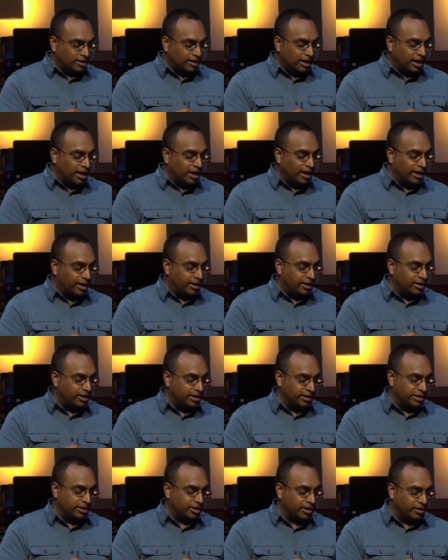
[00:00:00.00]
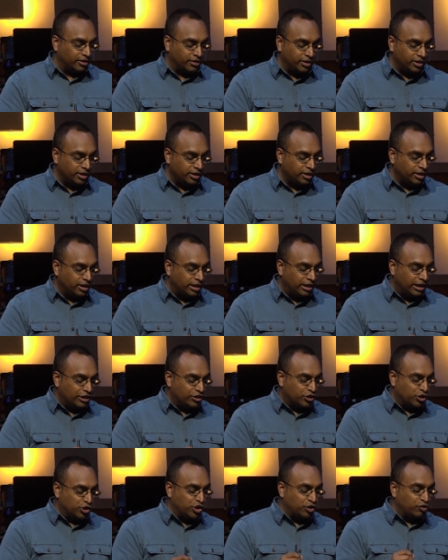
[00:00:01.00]
I, he stuttered,
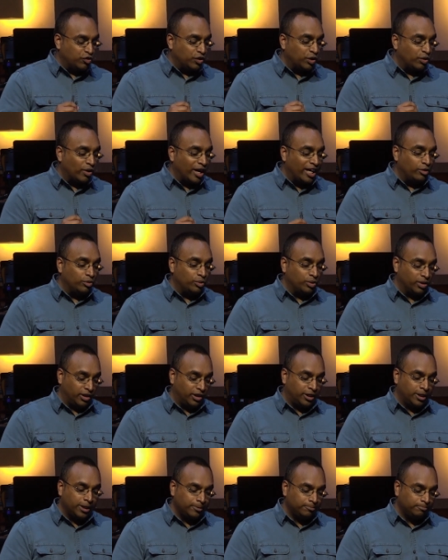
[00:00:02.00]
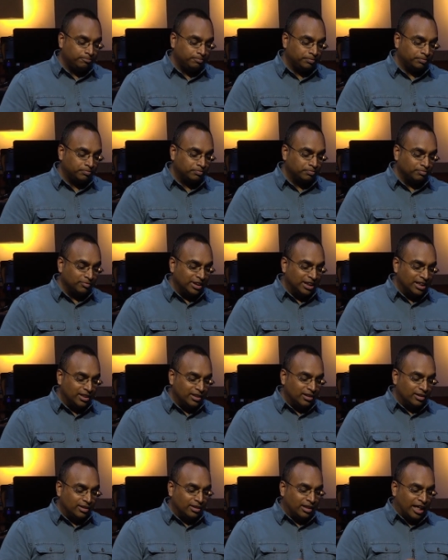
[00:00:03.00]
searching for the right word.
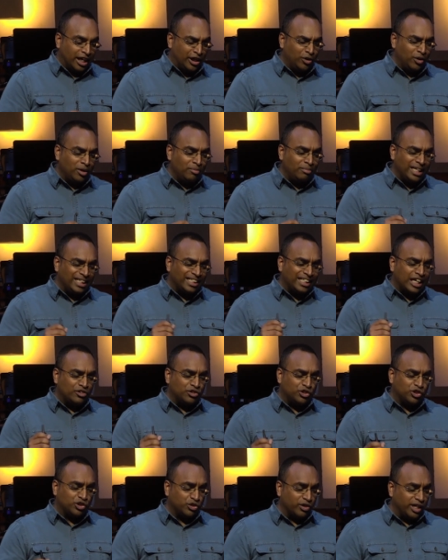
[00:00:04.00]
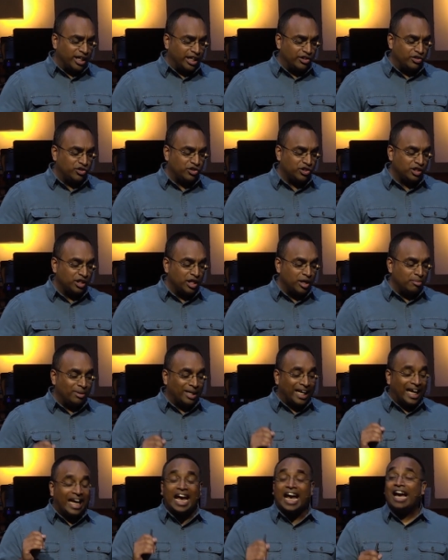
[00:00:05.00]
I know it may sound strange,
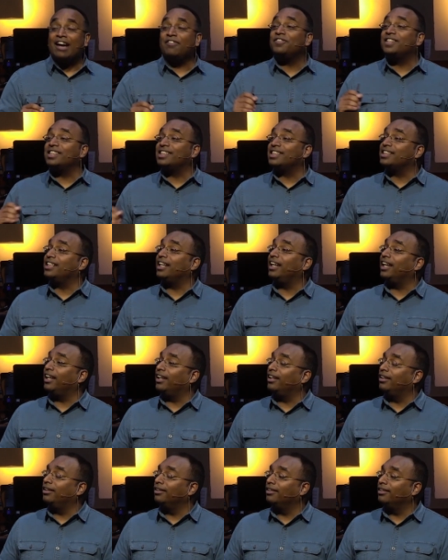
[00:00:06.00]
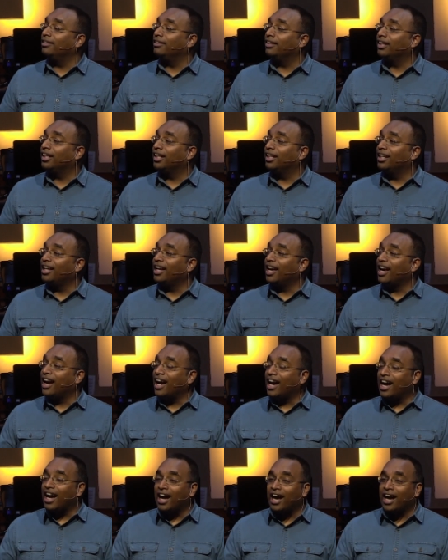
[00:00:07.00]
but I have to say,
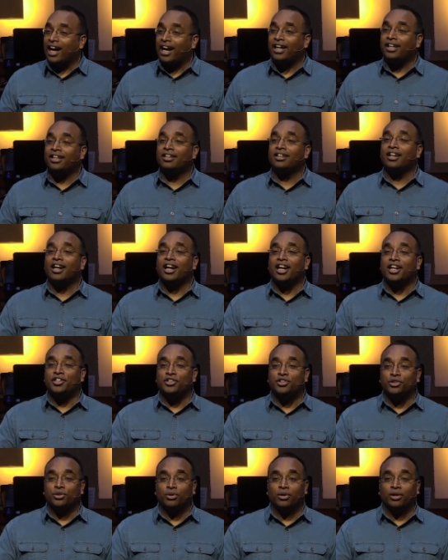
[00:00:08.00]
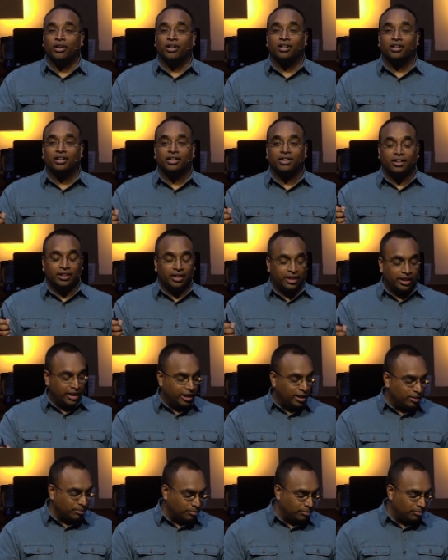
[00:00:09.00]
I adore
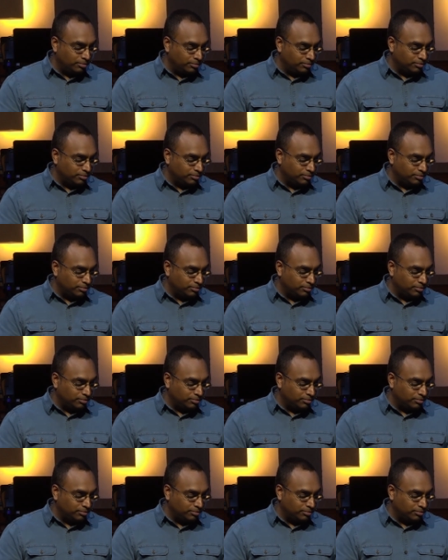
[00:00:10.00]
him.